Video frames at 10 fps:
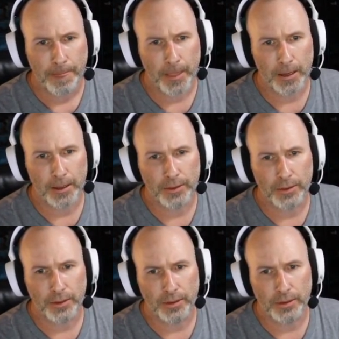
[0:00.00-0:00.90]
I
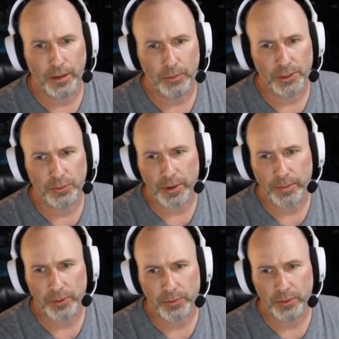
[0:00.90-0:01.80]
wish the
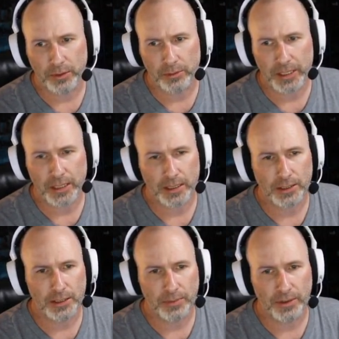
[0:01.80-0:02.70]
Reapers were a little bit
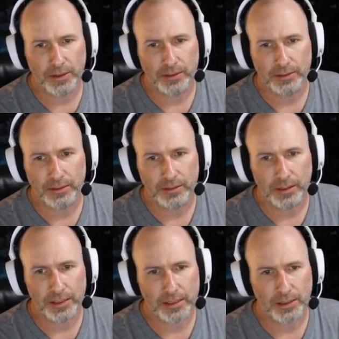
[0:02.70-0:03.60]
cheaper
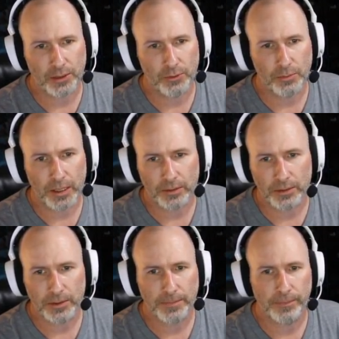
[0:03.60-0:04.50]
because they're cool models.